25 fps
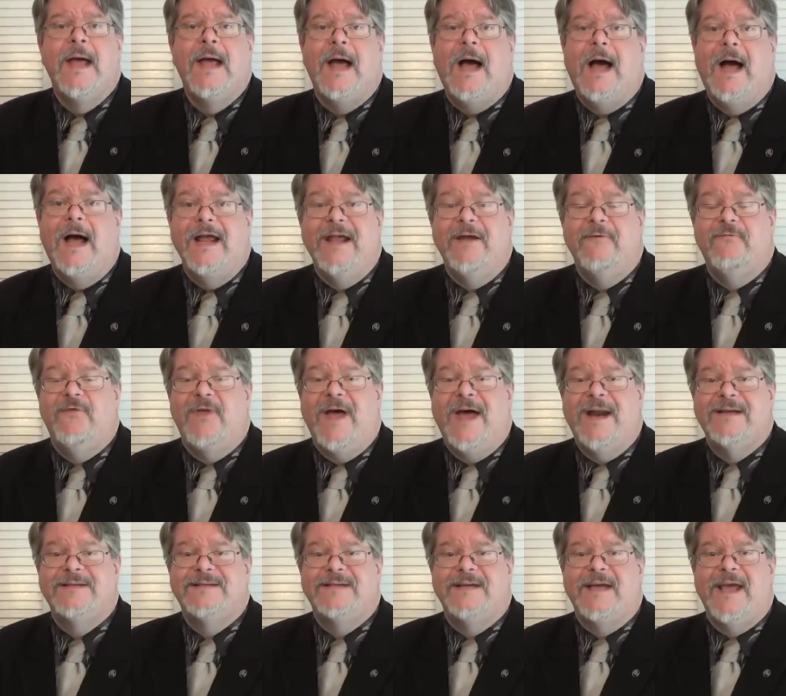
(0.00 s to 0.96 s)
Uh, if that
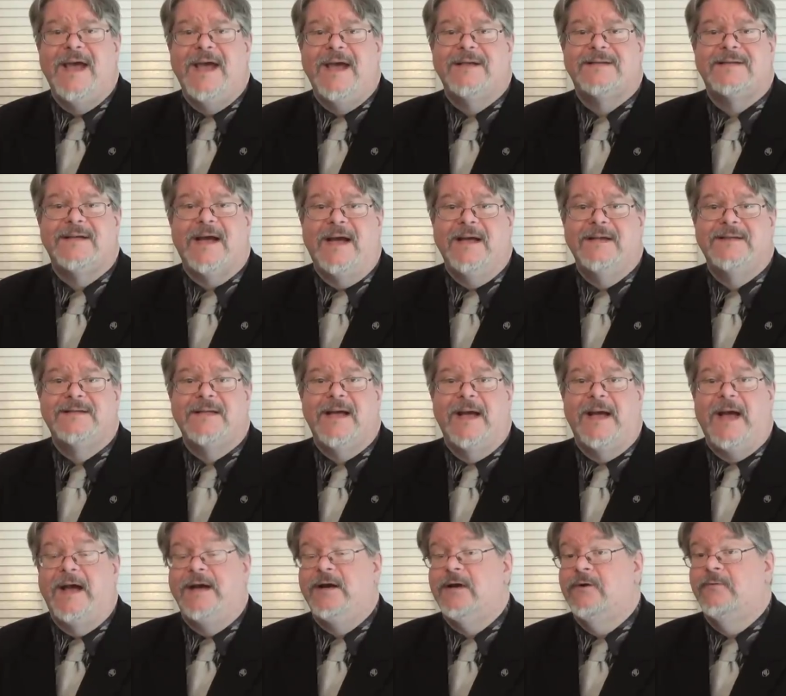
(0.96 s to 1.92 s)
is the case, I'd say
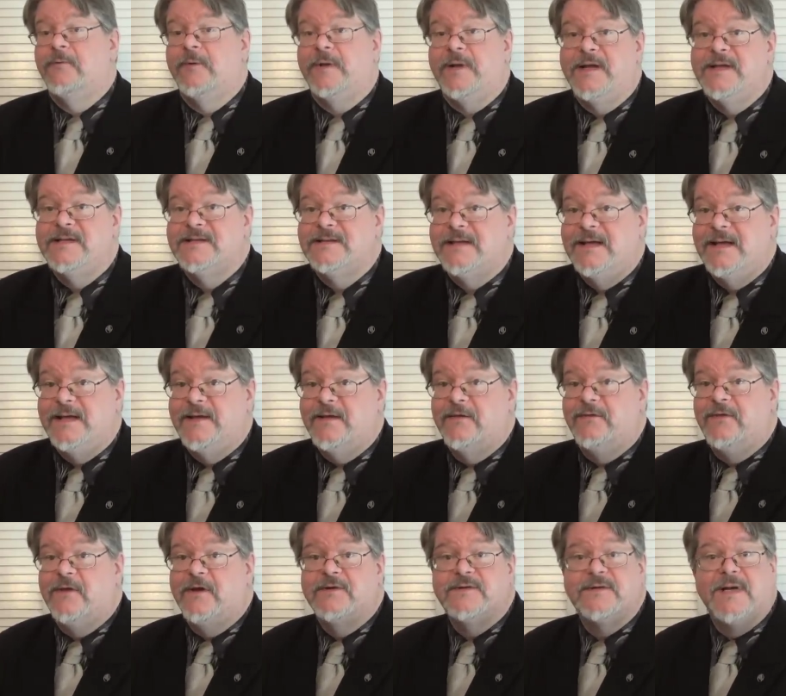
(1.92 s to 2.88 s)
I don't really see
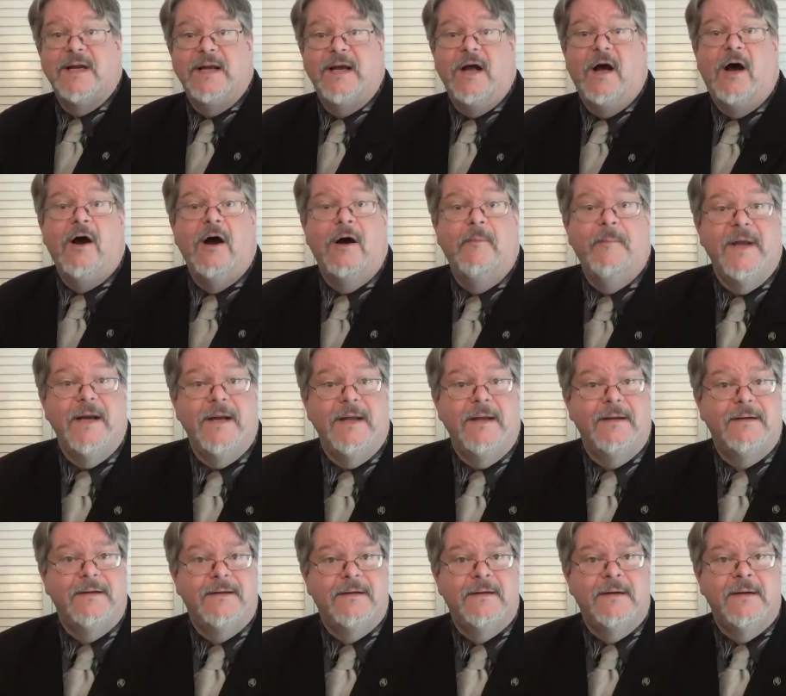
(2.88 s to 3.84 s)
that there's any harm in
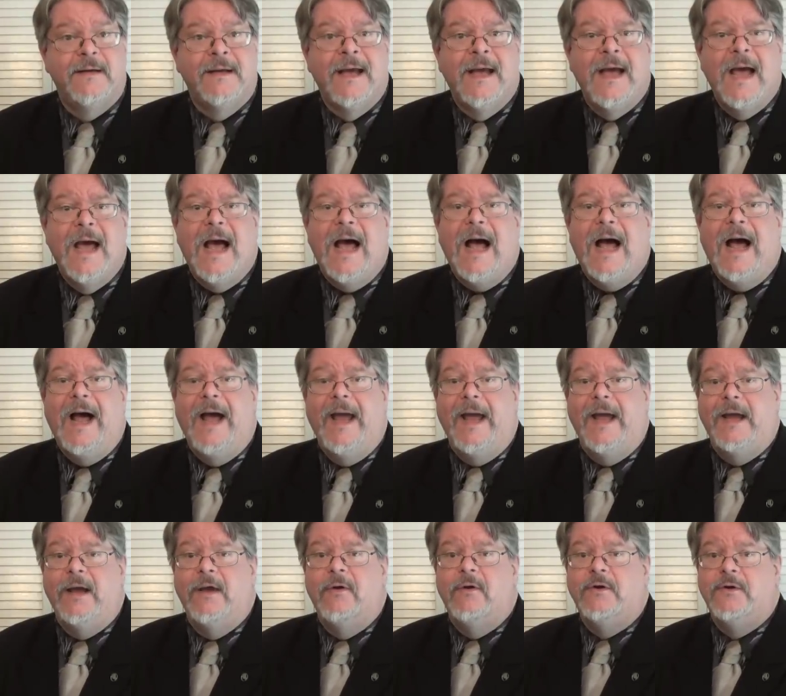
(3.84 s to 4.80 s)
it.
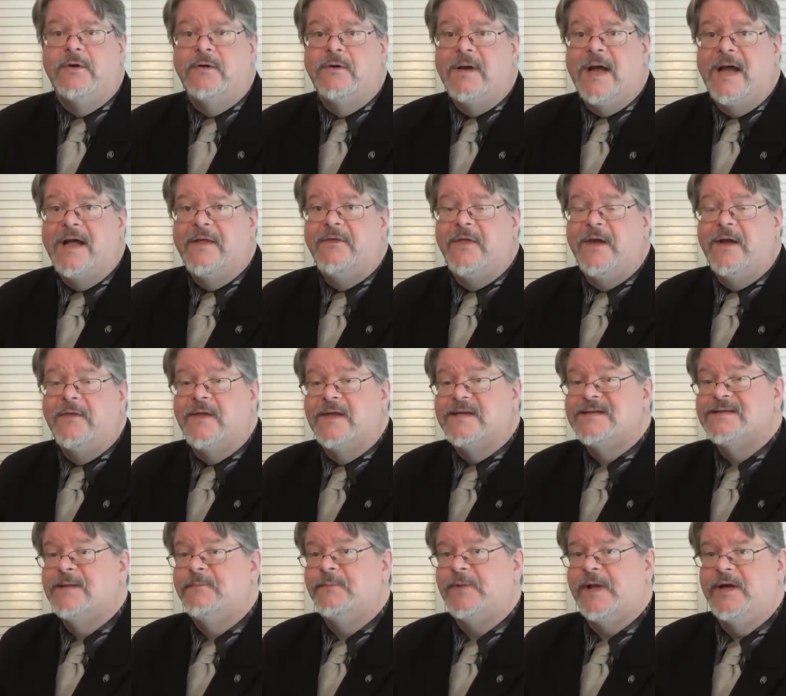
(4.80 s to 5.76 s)
I do not think that
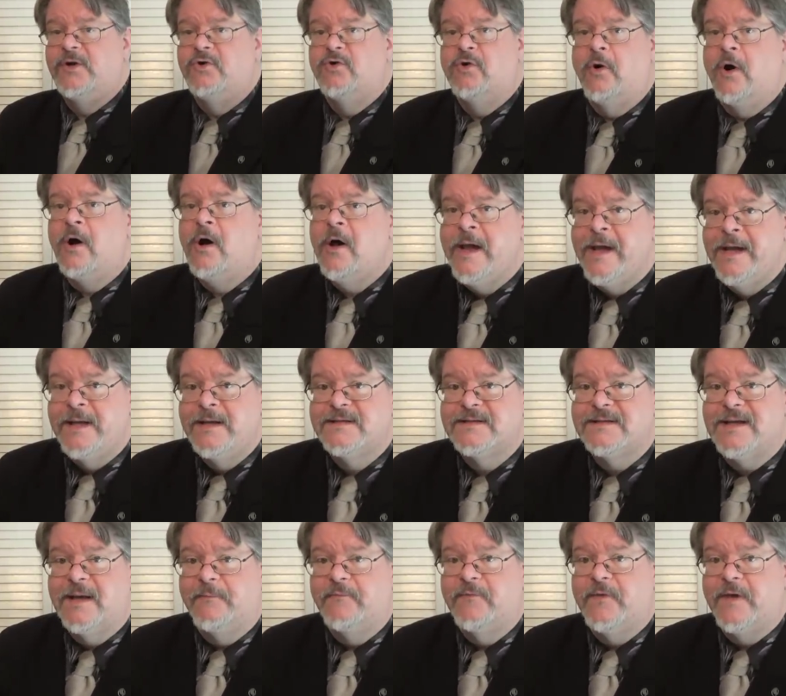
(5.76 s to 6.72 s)
simply drawing
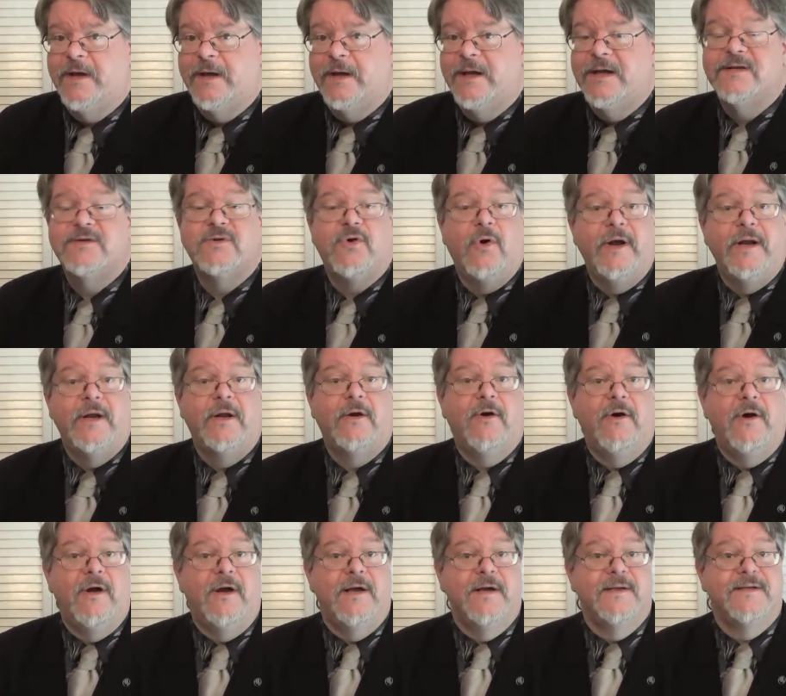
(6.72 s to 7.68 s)
something is going to
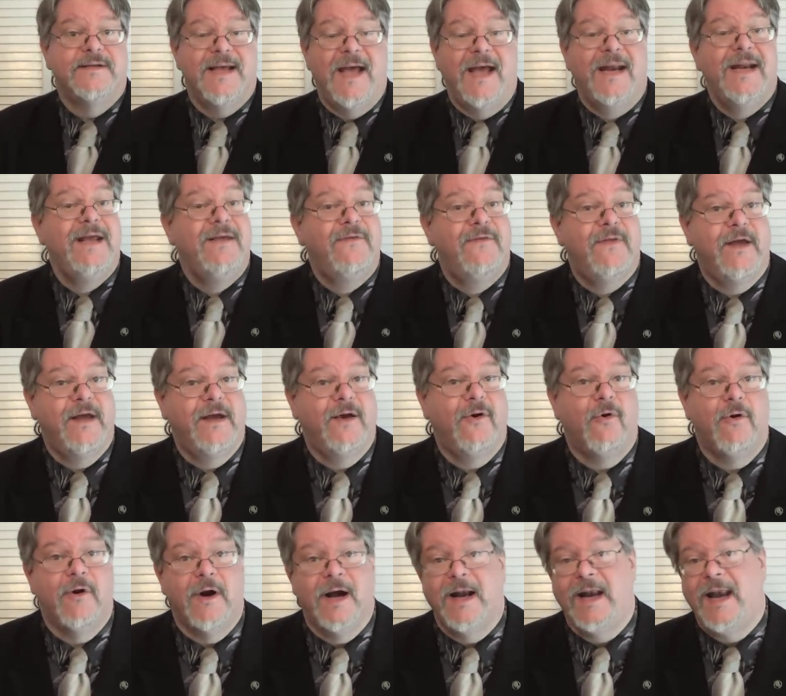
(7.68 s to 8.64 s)
cause anything
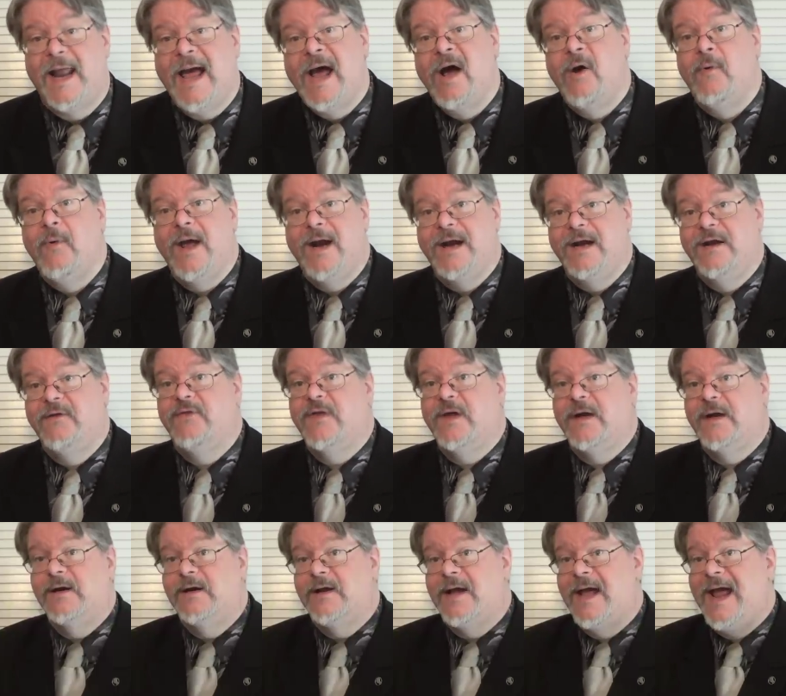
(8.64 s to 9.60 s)
or allow
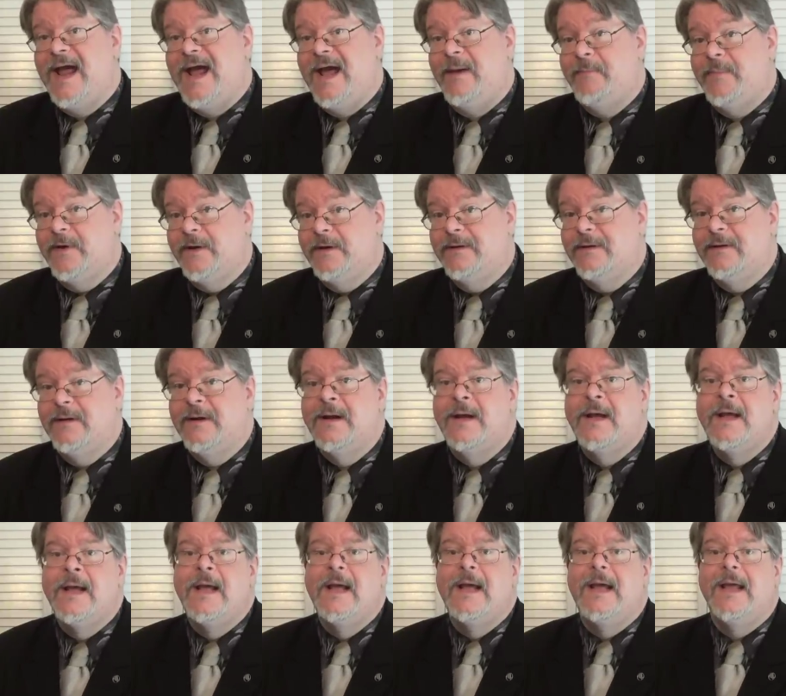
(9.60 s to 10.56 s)
anything to happen.
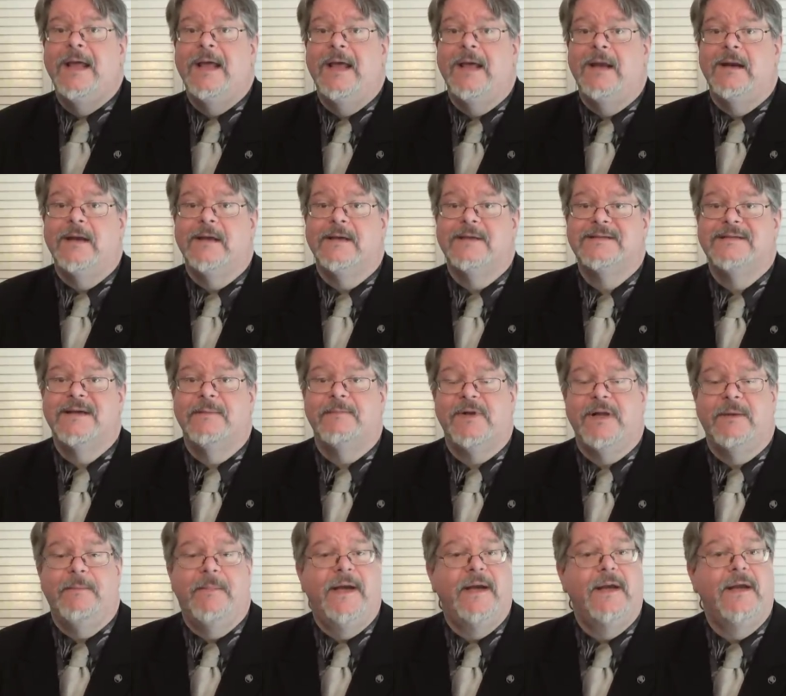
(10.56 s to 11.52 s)
It is
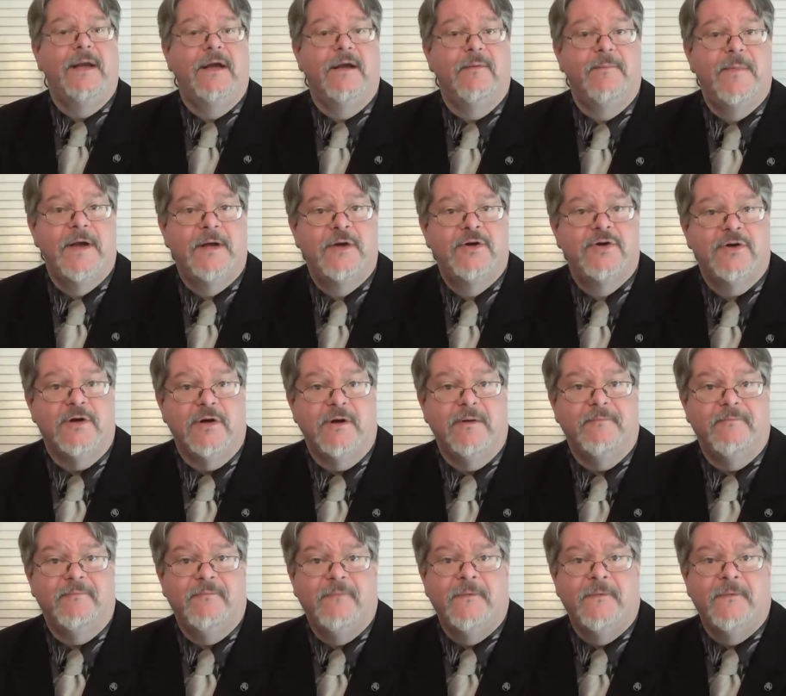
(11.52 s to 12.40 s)
simply making a picture.